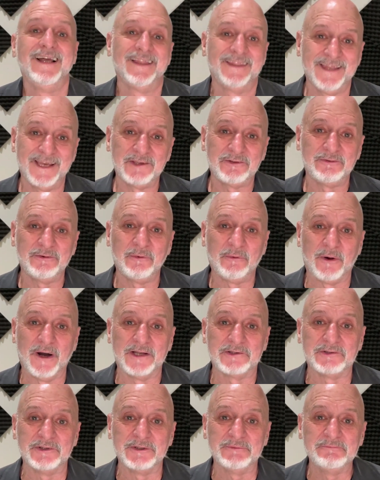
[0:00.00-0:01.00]
Thanks for
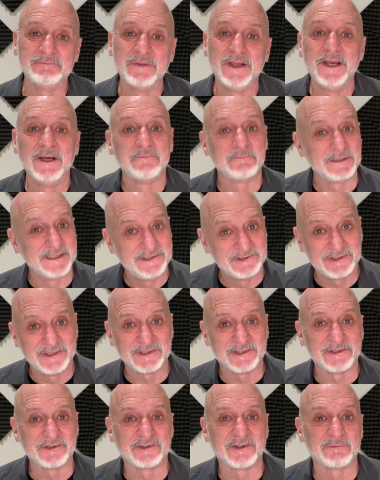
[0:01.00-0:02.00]
watching. Please
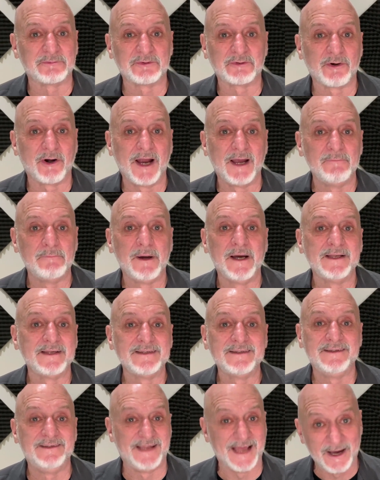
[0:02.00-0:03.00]
hit the subscribe
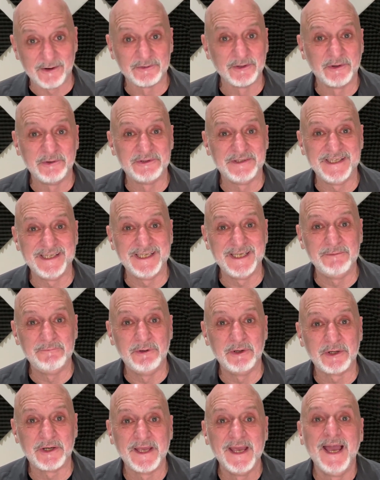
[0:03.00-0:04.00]
button, download the
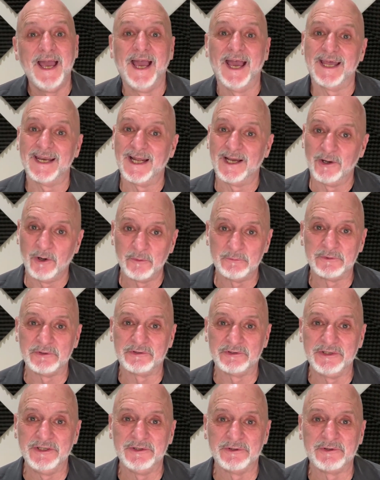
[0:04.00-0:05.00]
ebook, and I hope to
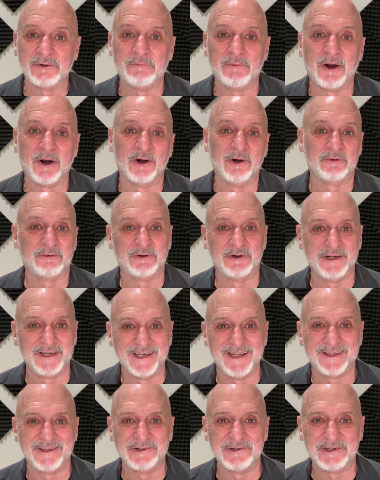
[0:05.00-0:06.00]
see you tomorrow for
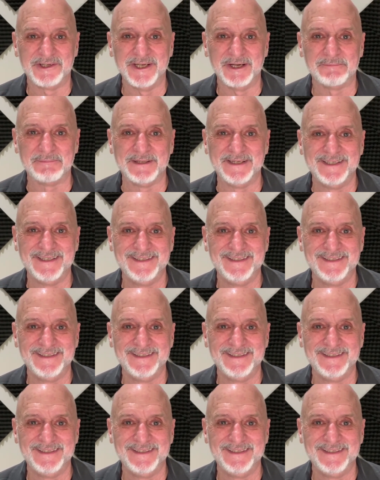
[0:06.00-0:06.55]
another tip.